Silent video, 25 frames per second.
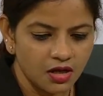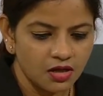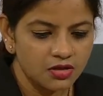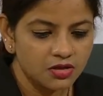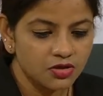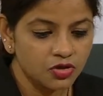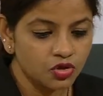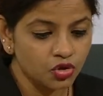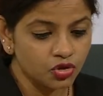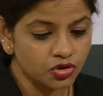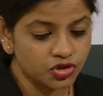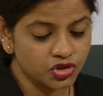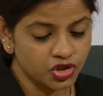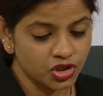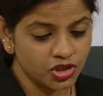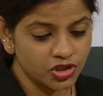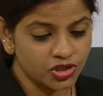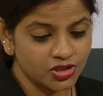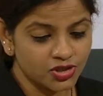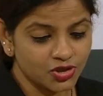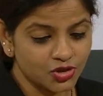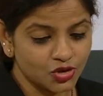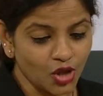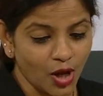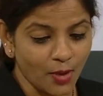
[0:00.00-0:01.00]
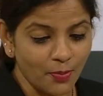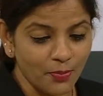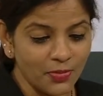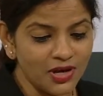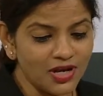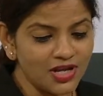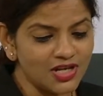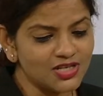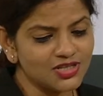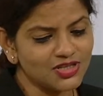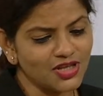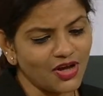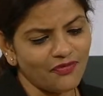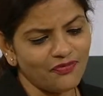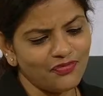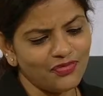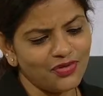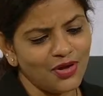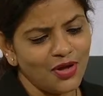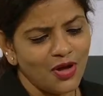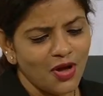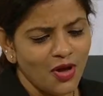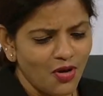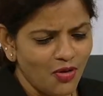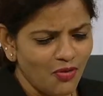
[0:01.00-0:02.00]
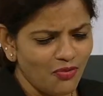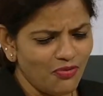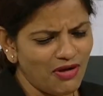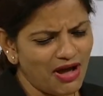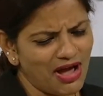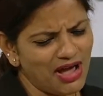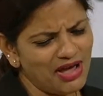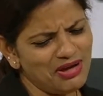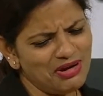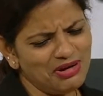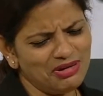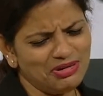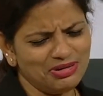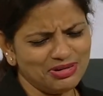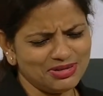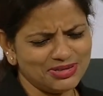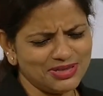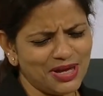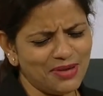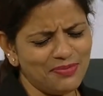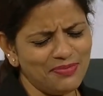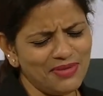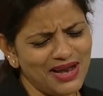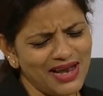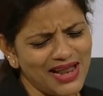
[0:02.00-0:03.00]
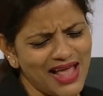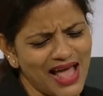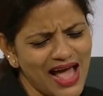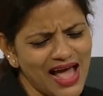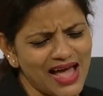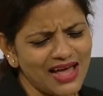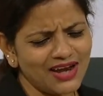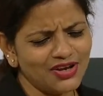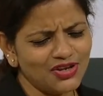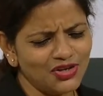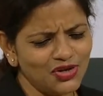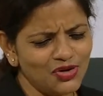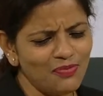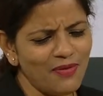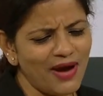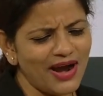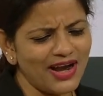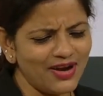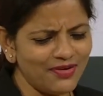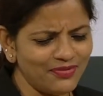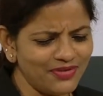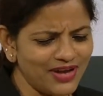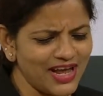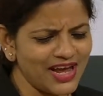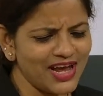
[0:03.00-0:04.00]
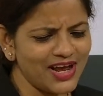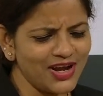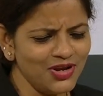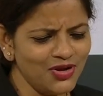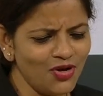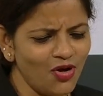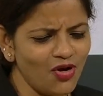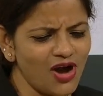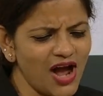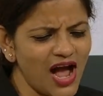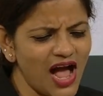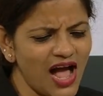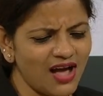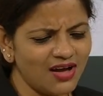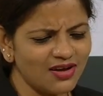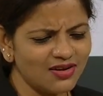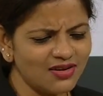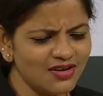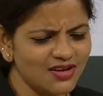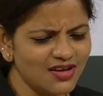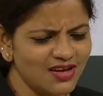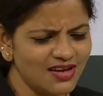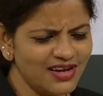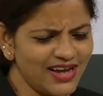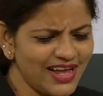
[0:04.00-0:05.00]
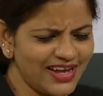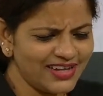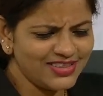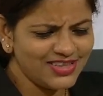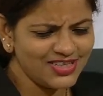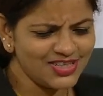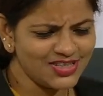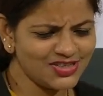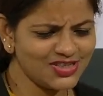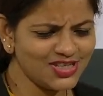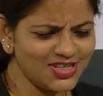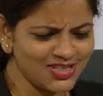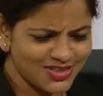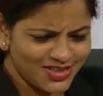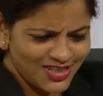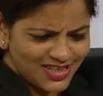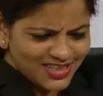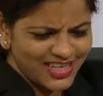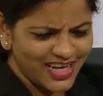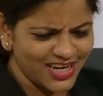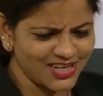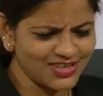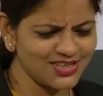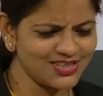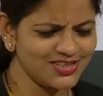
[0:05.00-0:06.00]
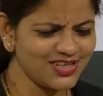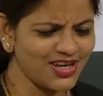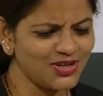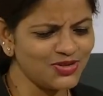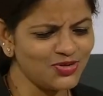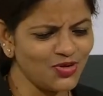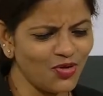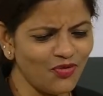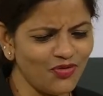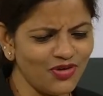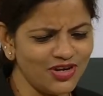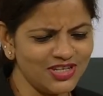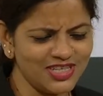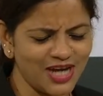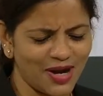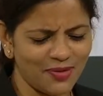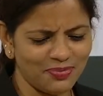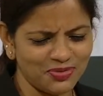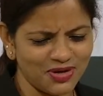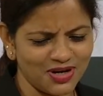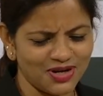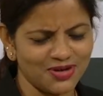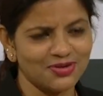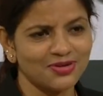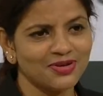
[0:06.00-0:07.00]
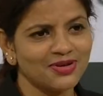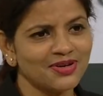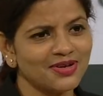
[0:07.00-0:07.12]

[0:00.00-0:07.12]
You just Tamil is Tamil. Why you took Tamil? Yeah, you might have taken yoga. Like this exercise over chapter.